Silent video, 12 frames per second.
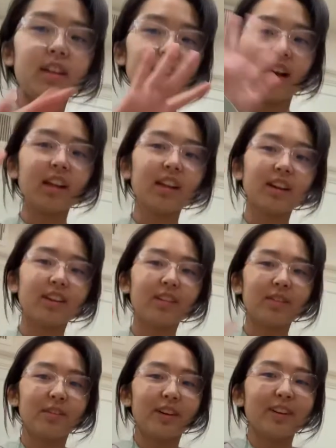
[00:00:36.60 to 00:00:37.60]
Hello,
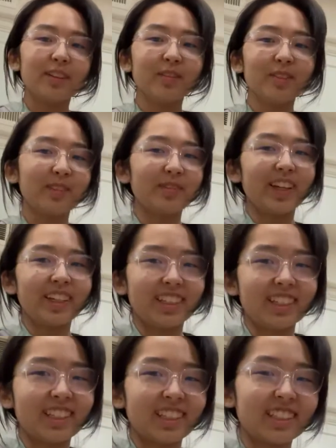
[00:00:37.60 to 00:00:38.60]
welcome to my
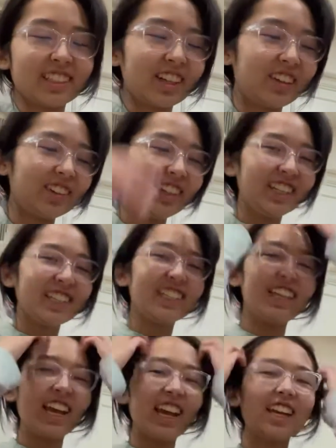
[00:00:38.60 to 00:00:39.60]
cooking show.
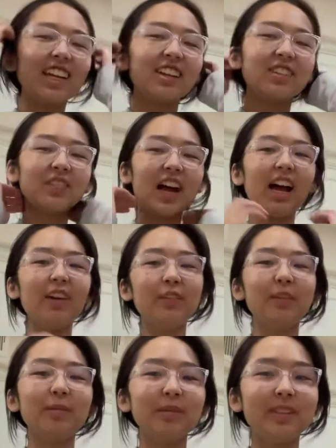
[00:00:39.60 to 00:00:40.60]
Today, I
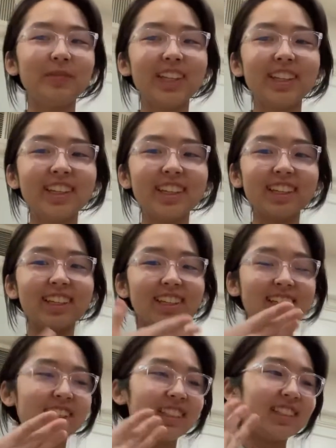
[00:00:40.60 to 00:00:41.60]
will be making
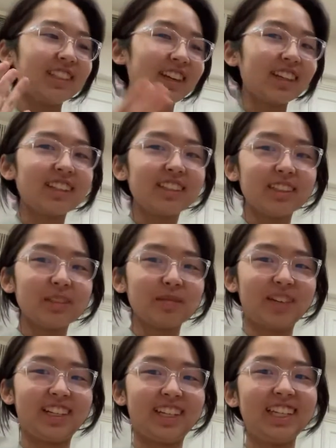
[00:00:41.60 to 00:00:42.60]
chocolate chip
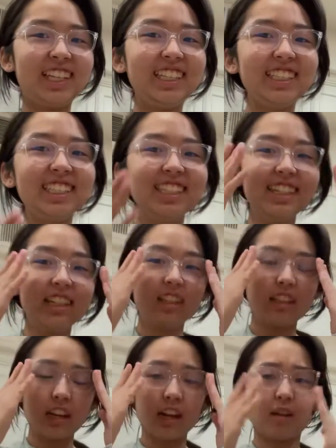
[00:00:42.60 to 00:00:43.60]
cookies.
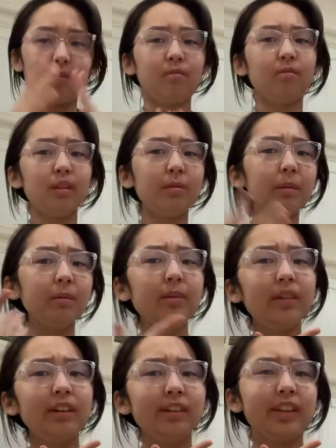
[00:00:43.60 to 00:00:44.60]
Now, you might be
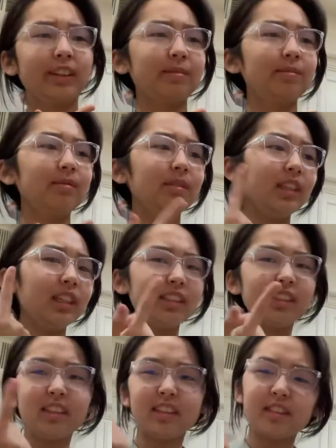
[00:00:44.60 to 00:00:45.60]
wondering,
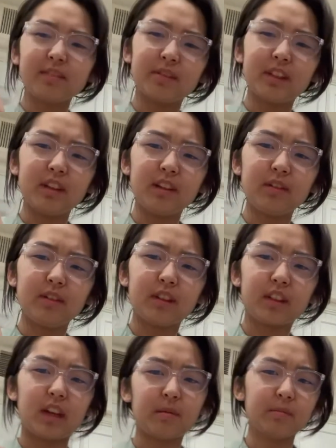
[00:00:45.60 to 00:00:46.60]
isn't this a video for a
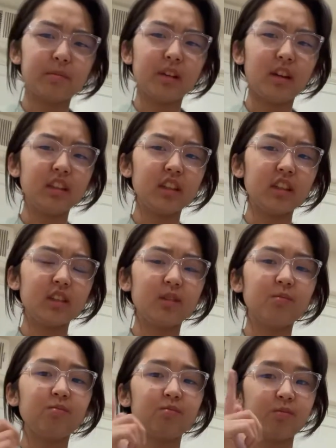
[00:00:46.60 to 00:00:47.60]
chem project?
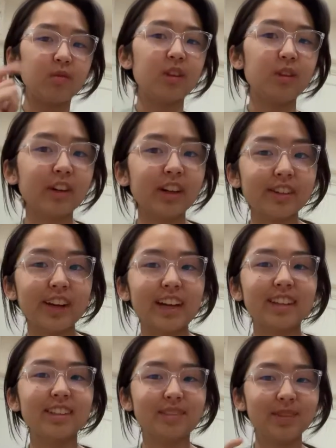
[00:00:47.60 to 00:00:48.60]
You are
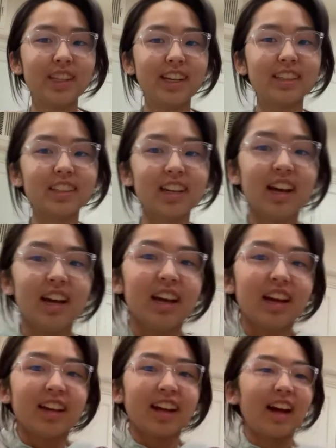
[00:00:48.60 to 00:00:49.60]
correct, it is.
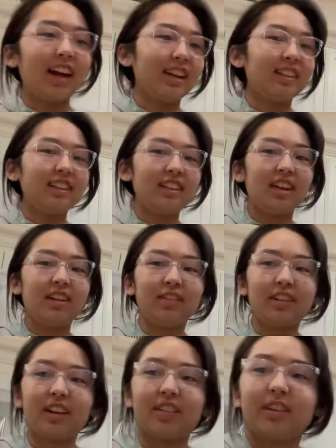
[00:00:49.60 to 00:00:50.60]
I did not
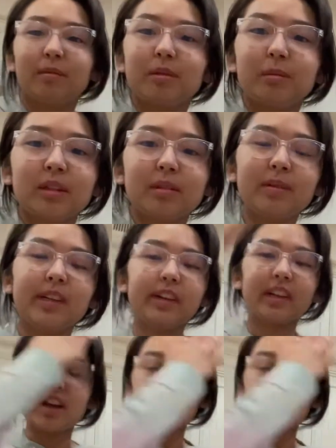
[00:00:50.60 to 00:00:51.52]
forget what I'm supposed to be doing.